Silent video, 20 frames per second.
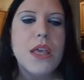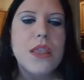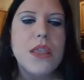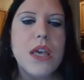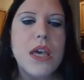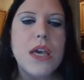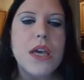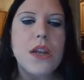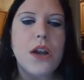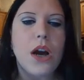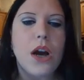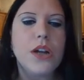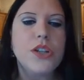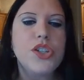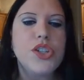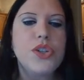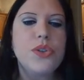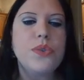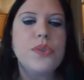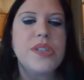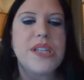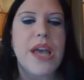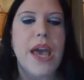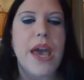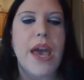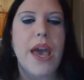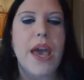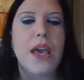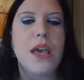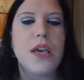Then on
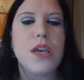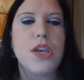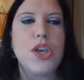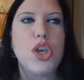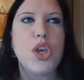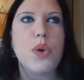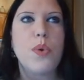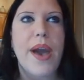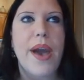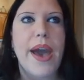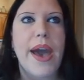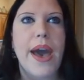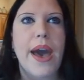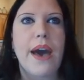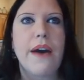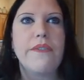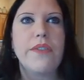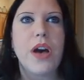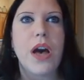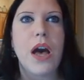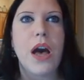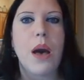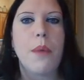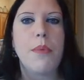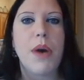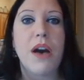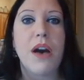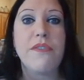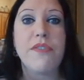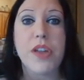Tuesday, you have
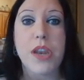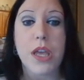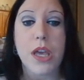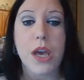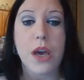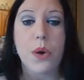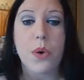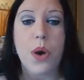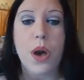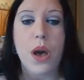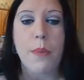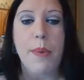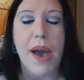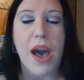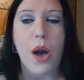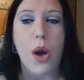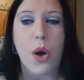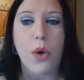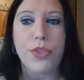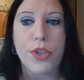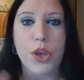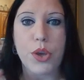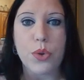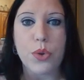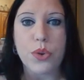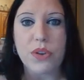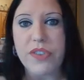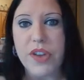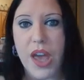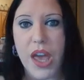a video about the
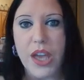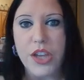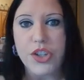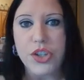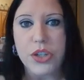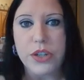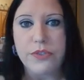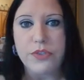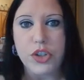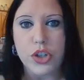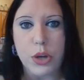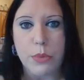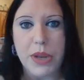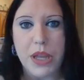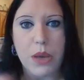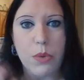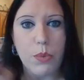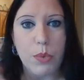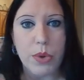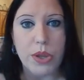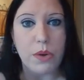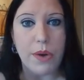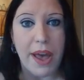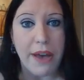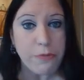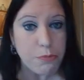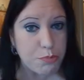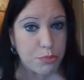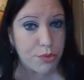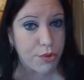unification of Germany. We don't
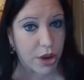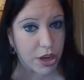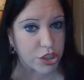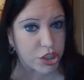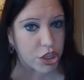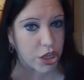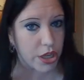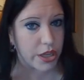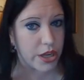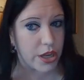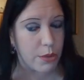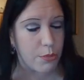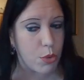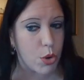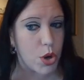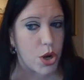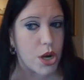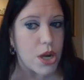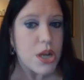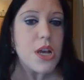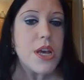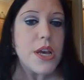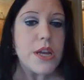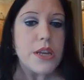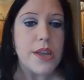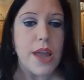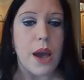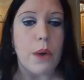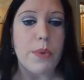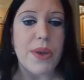have Prussia anymore.
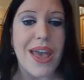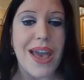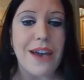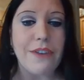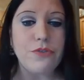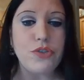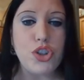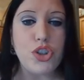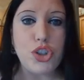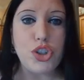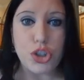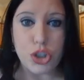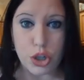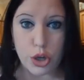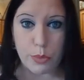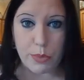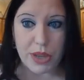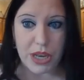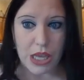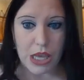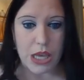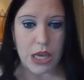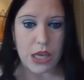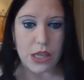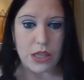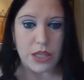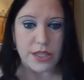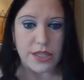Now we have Germany, and